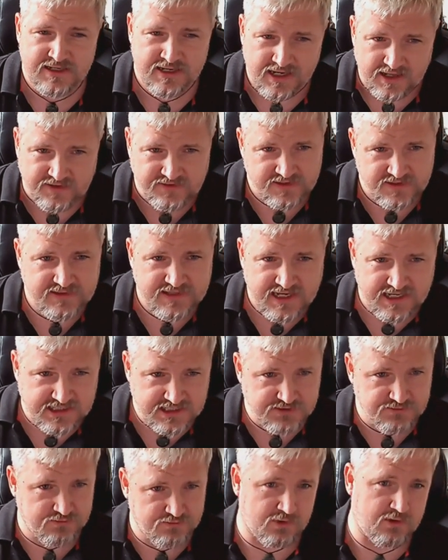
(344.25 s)
I think
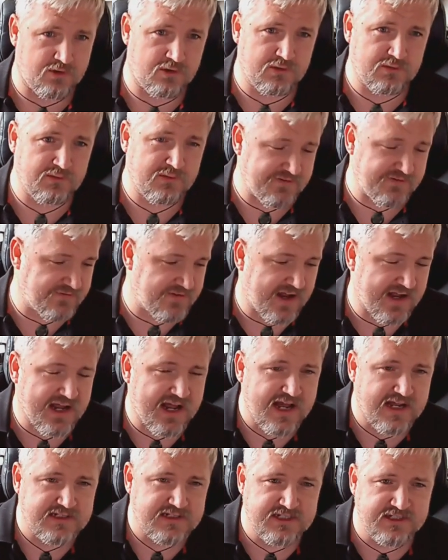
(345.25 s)
that's what we've
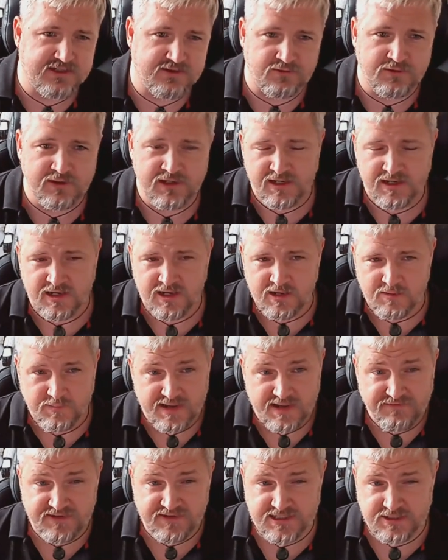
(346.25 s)
had to
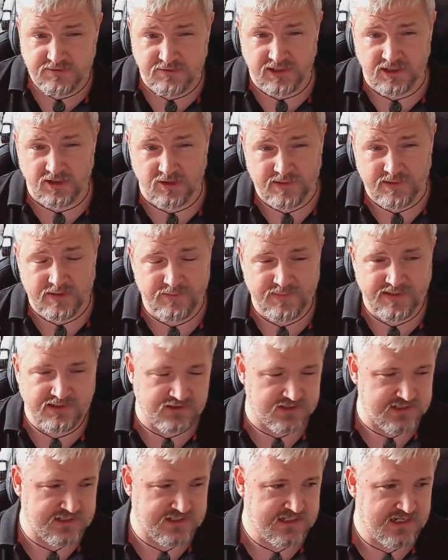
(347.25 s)
pivot to a little bit
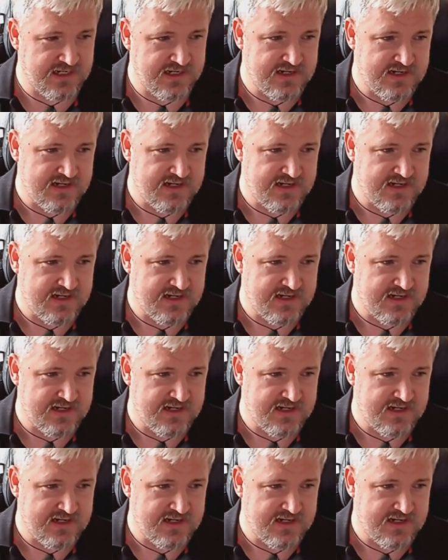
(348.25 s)
because